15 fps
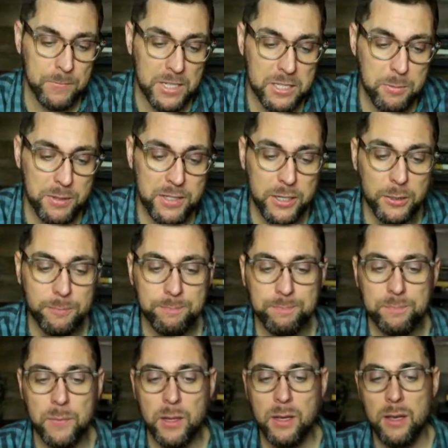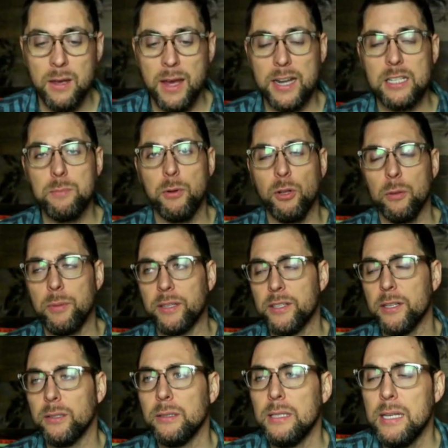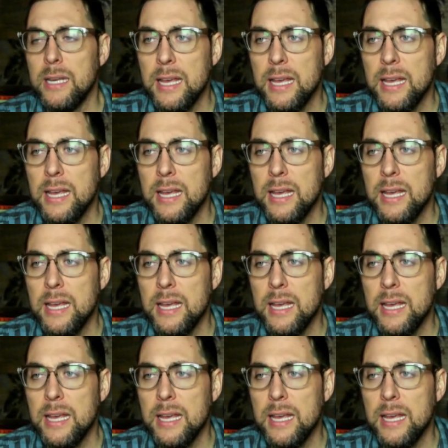That's a big deal. That is a really big deal.